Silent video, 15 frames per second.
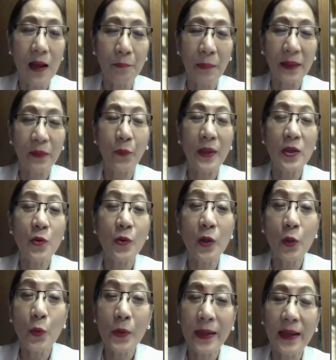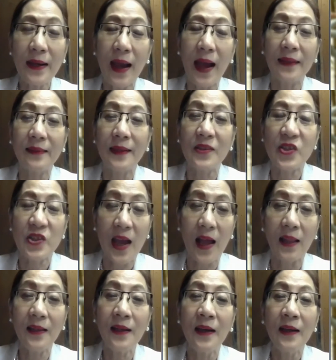But when you're looking at the
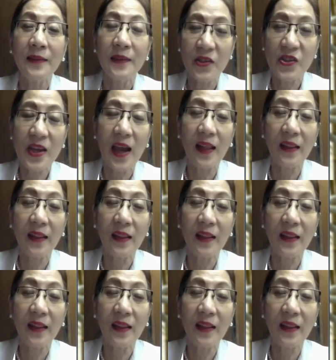child